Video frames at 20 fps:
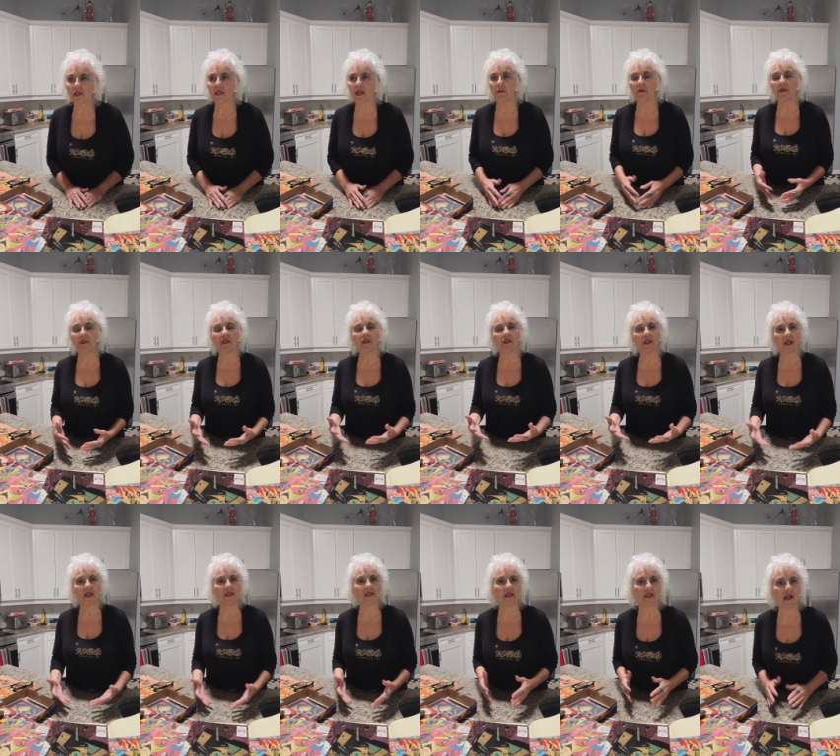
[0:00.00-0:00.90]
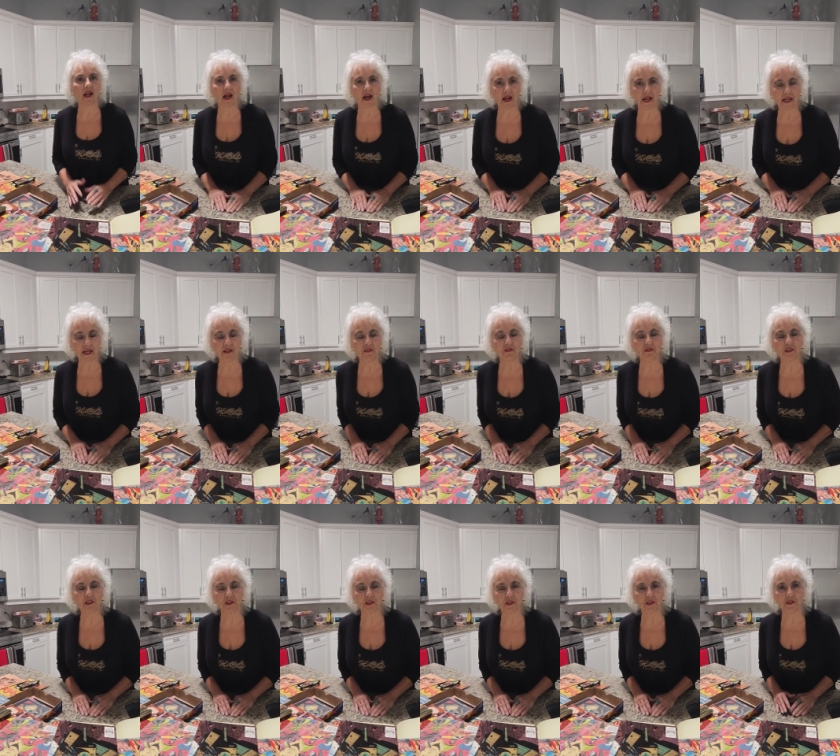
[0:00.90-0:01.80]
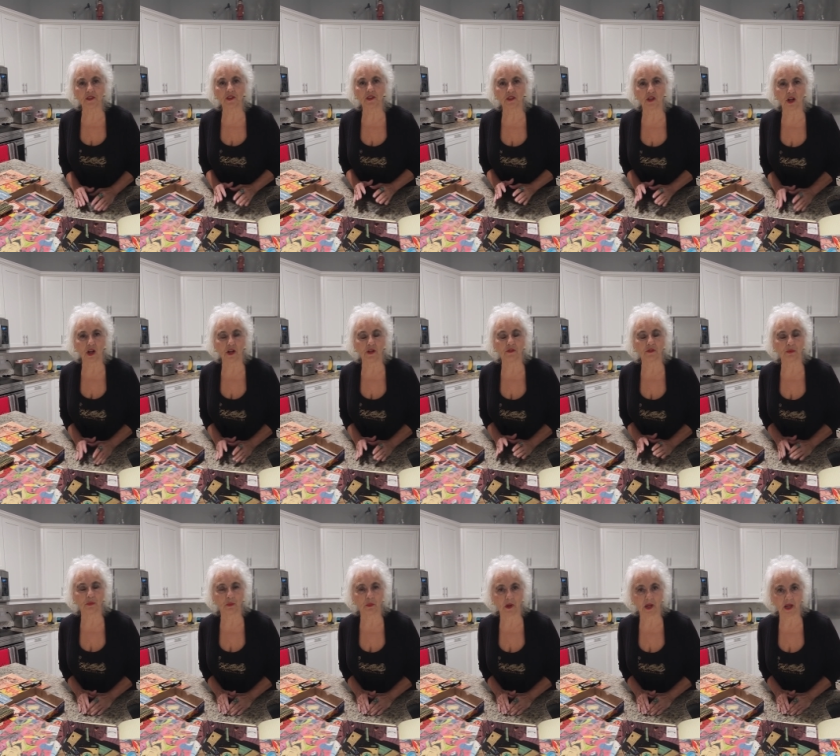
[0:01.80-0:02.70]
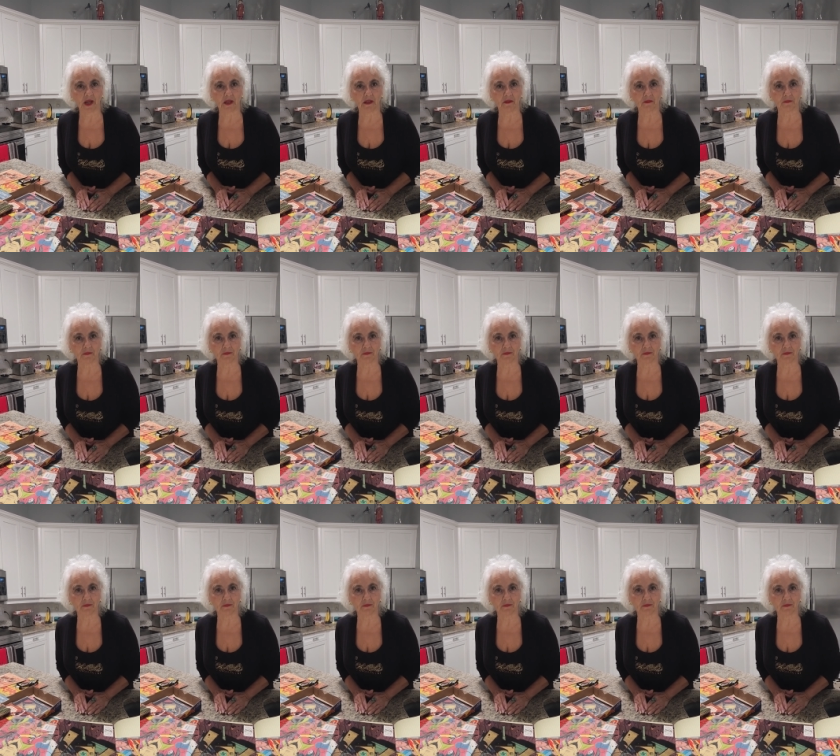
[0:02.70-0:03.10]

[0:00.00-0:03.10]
some of the things that I have learned along the way.